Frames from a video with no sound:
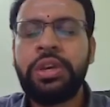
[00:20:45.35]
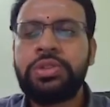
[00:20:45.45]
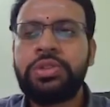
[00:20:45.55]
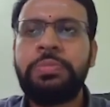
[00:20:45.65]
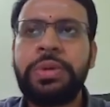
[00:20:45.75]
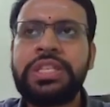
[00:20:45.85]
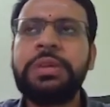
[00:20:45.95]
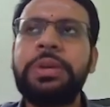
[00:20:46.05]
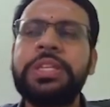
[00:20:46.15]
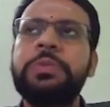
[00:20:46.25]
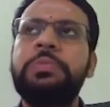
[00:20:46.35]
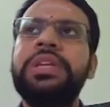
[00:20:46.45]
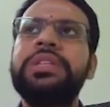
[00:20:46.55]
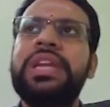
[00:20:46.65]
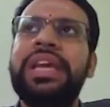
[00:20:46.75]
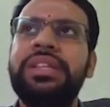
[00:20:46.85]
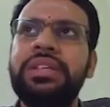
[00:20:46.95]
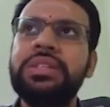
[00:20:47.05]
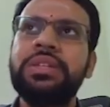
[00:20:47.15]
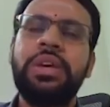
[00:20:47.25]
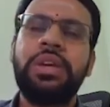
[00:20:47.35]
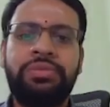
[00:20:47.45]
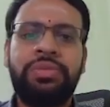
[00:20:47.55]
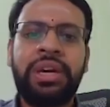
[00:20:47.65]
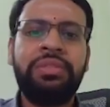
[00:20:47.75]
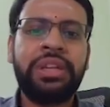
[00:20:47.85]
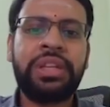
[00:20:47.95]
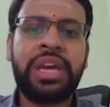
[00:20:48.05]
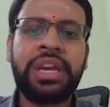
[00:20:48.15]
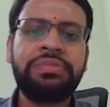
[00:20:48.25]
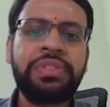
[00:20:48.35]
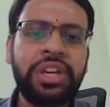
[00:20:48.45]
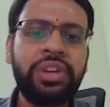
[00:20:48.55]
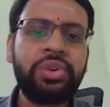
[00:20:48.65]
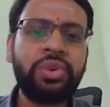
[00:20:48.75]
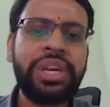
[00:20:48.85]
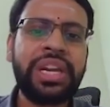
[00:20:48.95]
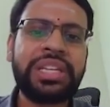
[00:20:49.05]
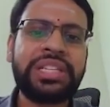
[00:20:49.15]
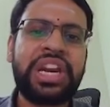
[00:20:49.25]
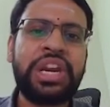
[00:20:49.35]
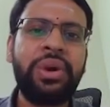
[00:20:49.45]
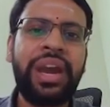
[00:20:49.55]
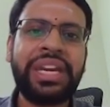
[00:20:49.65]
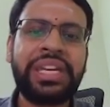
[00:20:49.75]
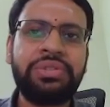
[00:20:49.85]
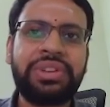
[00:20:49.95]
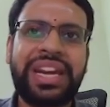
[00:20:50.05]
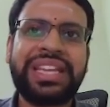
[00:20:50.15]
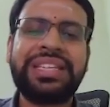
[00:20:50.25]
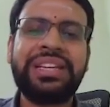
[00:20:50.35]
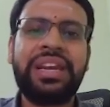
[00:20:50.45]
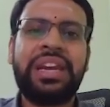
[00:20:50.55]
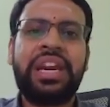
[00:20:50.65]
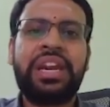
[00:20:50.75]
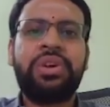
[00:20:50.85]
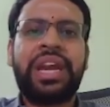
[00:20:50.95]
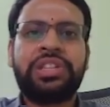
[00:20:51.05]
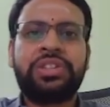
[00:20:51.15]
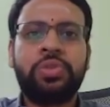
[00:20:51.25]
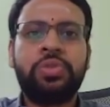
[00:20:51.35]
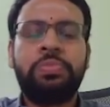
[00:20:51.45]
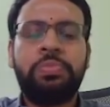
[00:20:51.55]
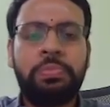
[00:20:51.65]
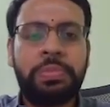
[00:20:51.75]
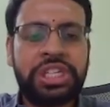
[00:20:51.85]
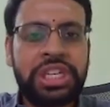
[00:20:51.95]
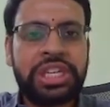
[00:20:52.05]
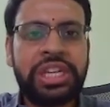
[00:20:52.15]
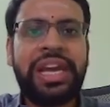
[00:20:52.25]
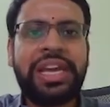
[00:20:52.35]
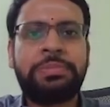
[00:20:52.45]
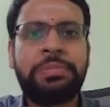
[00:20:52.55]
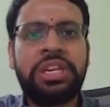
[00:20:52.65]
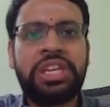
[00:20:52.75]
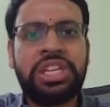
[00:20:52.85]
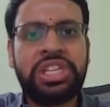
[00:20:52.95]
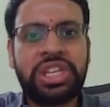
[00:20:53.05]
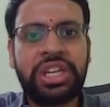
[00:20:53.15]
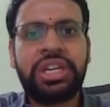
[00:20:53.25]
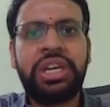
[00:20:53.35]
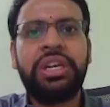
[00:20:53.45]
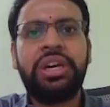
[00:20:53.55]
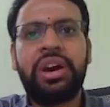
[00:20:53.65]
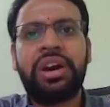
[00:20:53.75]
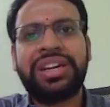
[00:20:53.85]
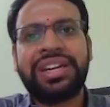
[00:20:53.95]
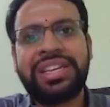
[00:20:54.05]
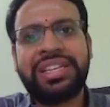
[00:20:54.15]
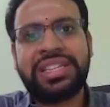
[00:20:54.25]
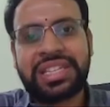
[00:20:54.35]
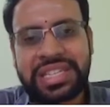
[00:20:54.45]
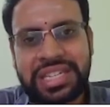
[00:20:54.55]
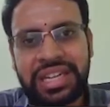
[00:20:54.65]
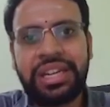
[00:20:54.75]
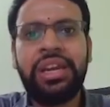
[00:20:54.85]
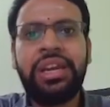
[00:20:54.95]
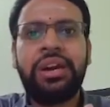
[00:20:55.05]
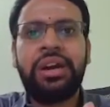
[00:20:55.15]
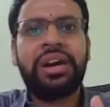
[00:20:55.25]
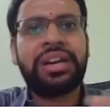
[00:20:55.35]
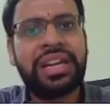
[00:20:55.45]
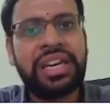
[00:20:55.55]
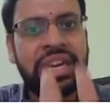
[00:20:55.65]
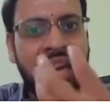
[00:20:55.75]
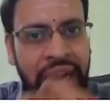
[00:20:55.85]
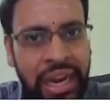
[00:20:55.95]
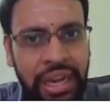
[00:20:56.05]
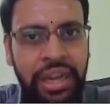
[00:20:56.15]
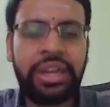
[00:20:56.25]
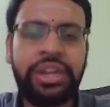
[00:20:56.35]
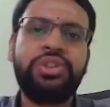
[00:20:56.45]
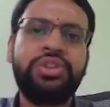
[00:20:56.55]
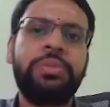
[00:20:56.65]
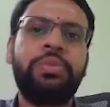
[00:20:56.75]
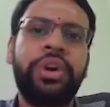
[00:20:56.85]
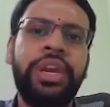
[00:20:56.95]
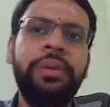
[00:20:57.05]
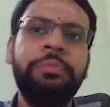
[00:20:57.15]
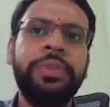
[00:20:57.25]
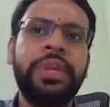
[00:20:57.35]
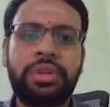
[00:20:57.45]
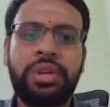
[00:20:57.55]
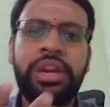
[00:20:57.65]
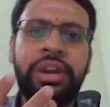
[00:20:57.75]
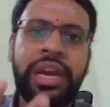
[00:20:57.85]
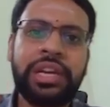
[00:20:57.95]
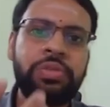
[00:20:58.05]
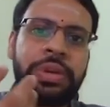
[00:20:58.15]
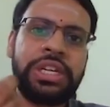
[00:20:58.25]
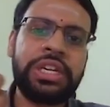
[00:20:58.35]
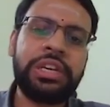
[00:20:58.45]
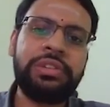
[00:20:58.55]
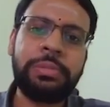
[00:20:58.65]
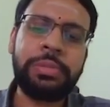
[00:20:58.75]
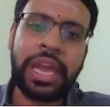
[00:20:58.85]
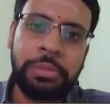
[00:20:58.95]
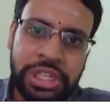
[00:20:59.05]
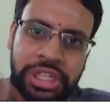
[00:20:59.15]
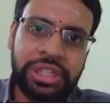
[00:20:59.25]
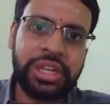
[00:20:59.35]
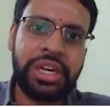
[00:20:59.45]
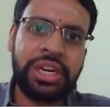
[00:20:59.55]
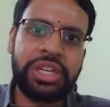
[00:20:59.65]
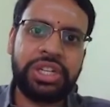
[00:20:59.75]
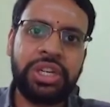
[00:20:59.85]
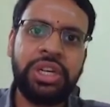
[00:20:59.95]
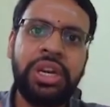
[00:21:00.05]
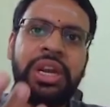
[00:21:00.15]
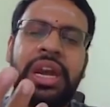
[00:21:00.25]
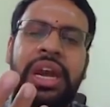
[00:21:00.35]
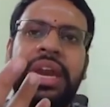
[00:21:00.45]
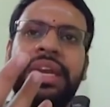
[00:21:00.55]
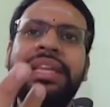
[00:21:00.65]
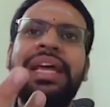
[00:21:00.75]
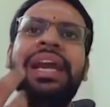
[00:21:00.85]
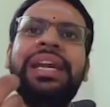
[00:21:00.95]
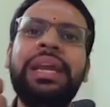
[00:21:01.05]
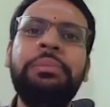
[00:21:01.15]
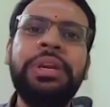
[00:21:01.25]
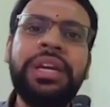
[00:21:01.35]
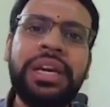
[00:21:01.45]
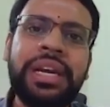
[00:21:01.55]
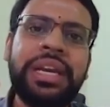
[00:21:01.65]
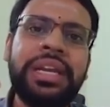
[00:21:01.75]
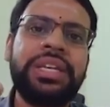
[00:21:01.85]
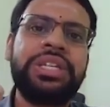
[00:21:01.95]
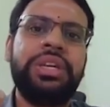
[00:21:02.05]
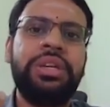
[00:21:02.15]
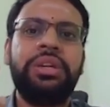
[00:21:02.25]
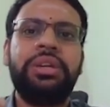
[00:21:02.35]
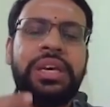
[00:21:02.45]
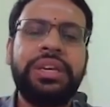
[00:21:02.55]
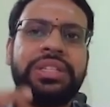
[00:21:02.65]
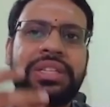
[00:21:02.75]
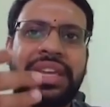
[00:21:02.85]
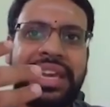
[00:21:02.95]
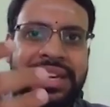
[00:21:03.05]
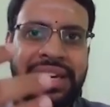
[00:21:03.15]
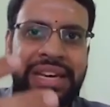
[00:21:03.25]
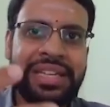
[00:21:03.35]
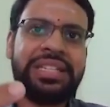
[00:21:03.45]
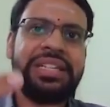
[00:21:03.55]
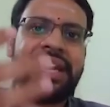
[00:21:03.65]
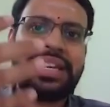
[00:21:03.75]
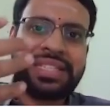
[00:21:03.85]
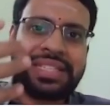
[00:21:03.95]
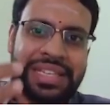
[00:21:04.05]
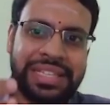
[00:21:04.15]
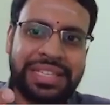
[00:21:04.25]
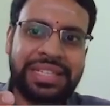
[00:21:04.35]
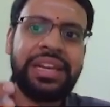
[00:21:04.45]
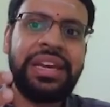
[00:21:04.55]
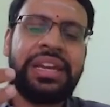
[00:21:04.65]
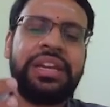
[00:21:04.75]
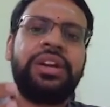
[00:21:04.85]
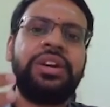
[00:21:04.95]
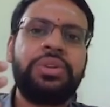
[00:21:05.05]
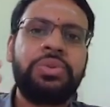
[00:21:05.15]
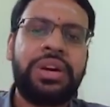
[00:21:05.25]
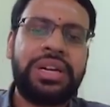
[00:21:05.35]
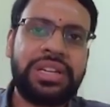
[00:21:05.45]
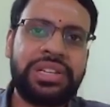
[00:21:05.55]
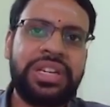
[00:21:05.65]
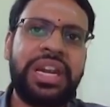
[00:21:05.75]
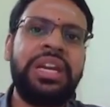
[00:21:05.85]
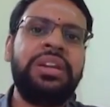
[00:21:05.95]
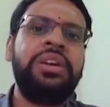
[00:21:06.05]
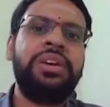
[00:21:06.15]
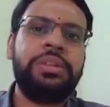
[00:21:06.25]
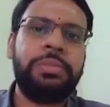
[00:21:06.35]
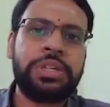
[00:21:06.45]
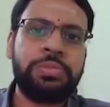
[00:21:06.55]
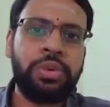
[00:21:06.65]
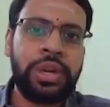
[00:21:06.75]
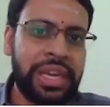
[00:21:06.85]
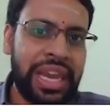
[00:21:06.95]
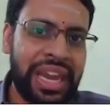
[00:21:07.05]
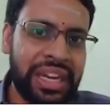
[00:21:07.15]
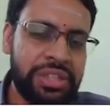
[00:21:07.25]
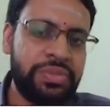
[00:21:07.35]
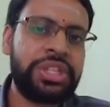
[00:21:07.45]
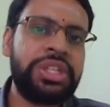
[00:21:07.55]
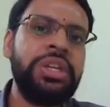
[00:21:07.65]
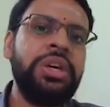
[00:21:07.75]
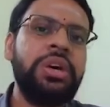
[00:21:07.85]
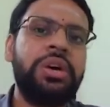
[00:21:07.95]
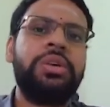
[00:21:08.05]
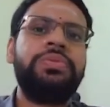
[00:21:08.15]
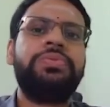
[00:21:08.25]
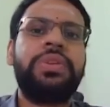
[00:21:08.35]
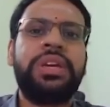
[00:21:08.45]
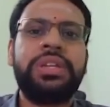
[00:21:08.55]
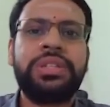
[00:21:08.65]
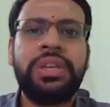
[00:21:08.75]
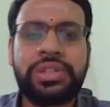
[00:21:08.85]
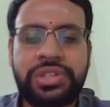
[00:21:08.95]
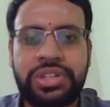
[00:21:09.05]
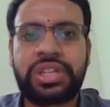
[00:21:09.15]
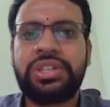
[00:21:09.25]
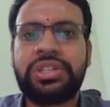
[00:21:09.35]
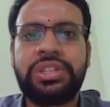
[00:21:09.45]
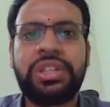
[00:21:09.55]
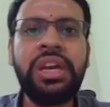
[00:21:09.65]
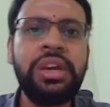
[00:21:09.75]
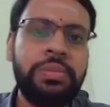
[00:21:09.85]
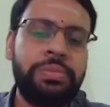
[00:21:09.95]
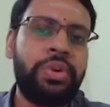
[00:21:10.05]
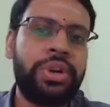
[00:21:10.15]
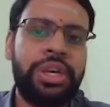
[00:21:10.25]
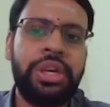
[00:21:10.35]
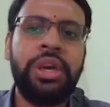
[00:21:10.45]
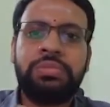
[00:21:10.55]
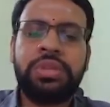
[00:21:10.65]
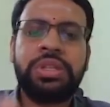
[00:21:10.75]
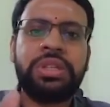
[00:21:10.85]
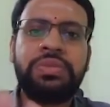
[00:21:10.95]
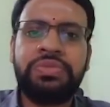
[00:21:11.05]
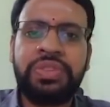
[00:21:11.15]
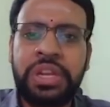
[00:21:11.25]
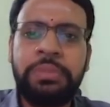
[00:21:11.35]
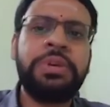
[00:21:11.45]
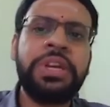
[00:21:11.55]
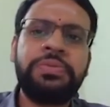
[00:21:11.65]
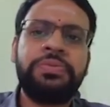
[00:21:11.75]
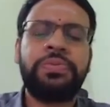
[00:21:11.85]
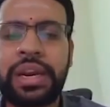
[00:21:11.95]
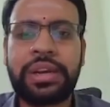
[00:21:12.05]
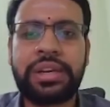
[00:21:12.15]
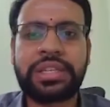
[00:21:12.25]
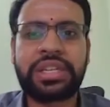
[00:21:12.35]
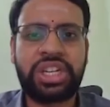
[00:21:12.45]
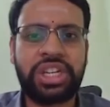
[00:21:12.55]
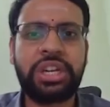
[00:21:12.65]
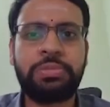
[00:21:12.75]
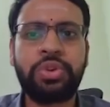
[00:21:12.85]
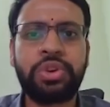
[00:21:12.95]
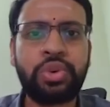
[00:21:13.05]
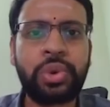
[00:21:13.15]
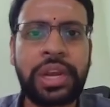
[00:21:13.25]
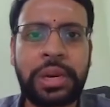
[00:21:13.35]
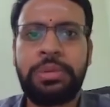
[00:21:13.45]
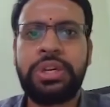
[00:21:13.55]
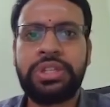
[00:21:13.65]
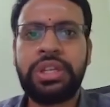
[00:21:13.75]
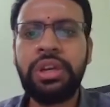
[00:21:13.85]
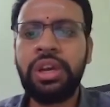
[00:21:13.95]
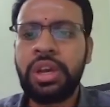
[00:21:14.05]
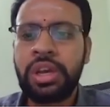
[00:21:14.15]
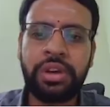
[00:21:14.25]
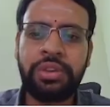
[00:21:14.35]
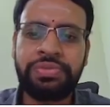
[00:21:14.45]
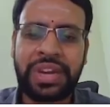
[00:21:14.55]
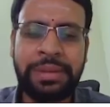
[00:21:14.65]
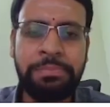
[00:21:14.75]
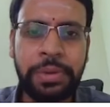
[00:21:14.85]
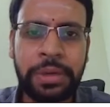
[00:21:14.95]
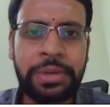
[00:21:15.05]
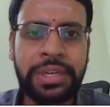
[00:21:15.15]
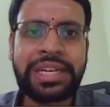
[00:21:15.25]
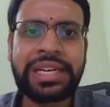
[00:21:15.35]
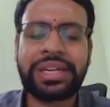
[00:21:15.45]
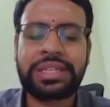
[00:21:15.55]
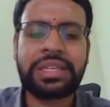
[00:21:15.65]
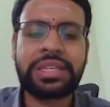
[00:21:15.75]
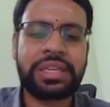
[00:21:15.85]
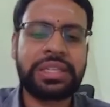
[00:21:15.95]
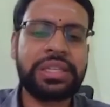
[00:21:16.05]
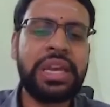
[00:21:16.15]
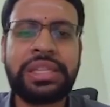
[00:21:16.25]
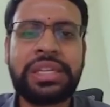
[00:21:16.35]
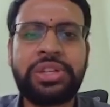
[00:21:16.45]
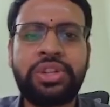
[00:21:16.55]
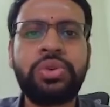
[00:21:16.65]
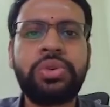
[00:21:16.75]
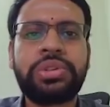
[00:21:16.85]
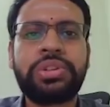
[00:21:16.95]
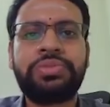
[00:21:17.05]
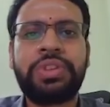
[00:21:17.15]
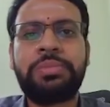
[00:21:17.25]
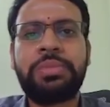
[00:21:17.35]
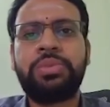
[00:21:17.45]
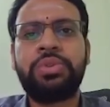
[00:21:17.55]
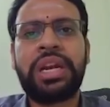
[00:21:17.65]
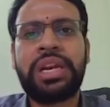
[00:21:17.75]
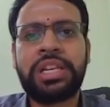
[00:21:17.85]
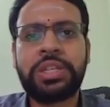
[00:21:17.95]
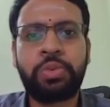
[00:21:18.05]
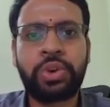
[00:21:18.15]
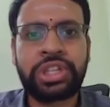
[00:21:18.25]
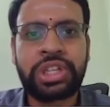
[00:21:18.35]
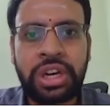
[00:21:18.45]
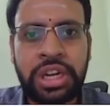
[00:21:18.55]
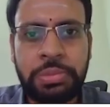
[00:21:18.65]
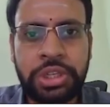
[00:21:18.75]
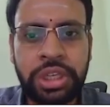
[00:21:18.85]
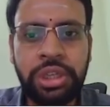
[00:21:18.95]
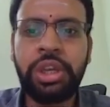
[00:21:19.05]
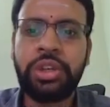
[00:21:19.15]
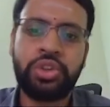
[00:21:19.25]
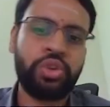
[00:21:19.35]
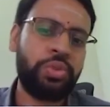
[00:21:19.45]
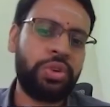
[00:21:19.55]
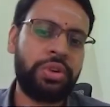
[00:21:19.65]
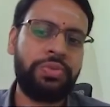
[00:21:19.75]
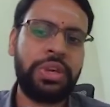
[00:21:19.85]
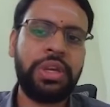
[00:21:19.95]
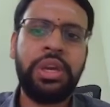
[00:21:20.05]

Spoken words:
So the basic principle is like this: whatever they are referring to here as radioactive tracer, a radioactive material has been injected or ingested or inhaled into the body. The radioactive material will be emitting the radiation, and that emitted radiation is analyzed and sensed in order to understand the metabolic activity of various structures in the body. This is a very brief discussion about nuclear medicine. If time permits, let's discuss in the due course of time about at least positron emission tomography.